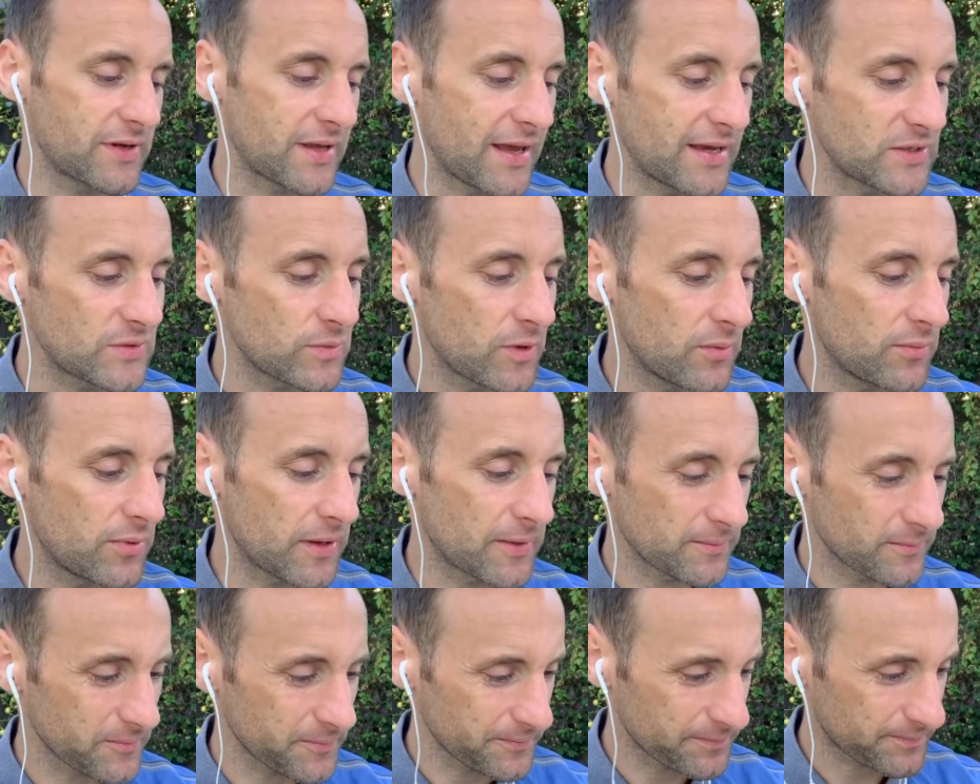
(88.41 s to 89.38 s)
case may be.
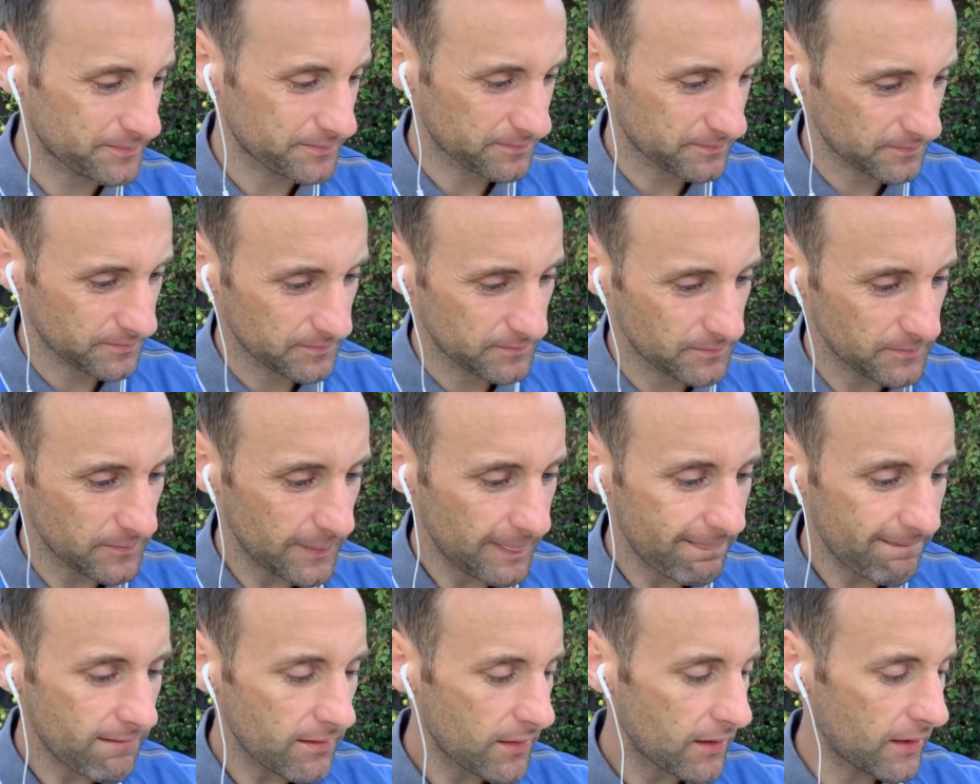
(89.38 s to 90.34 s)

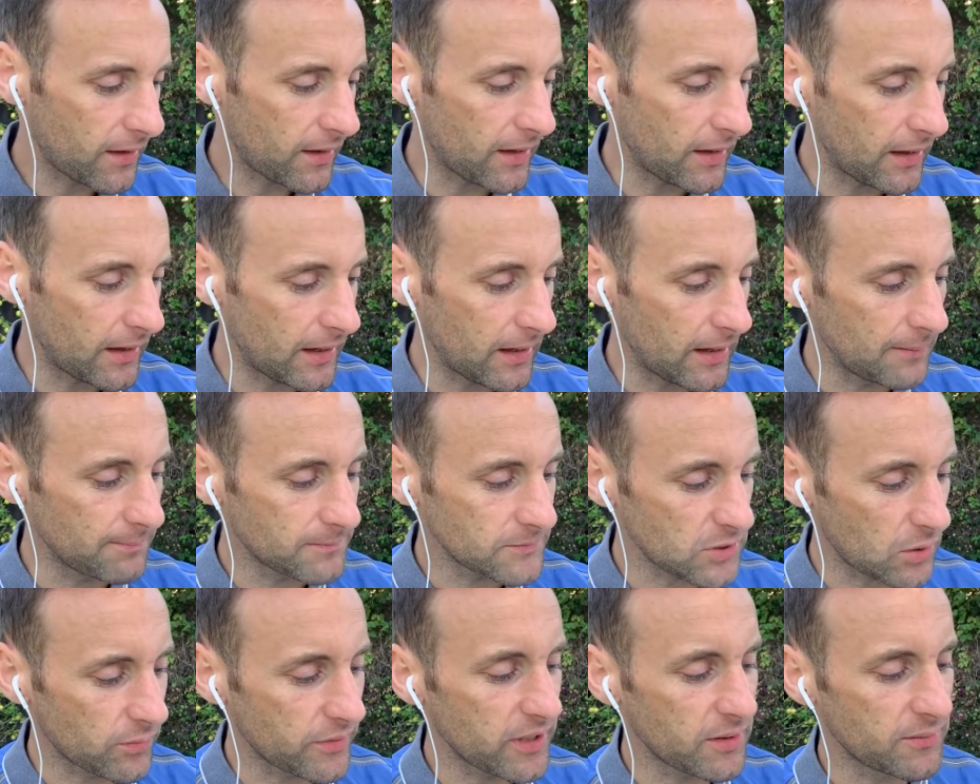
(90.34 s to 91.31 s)

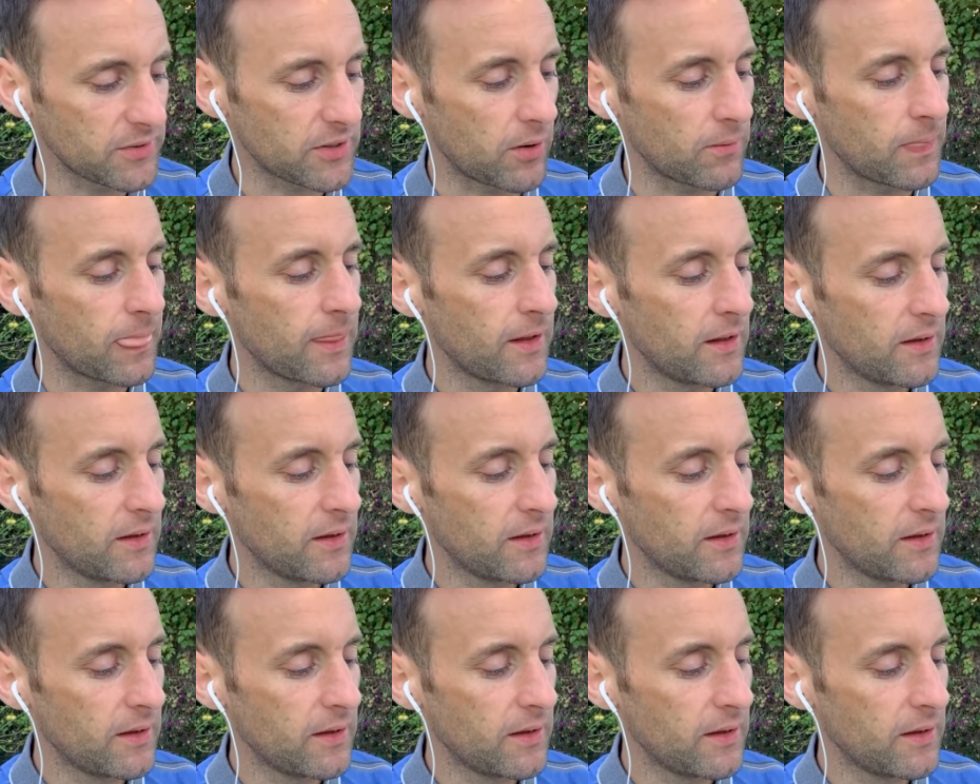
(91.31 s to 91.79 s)
So here we go.